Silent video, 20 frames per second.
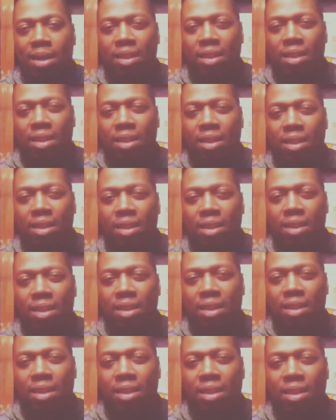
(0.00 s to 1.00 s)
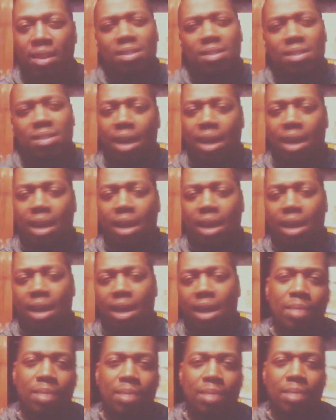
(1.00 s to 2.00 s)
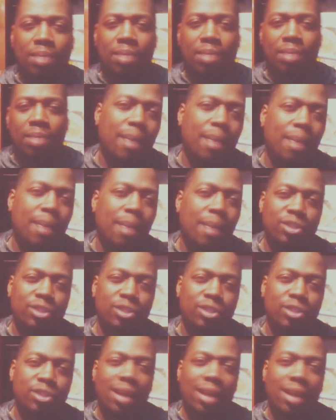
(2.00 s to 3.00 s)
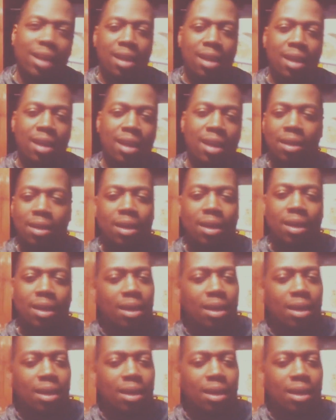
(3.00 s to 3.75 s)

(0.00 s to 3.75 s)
They like, even to this day, anytime they hop on a track together,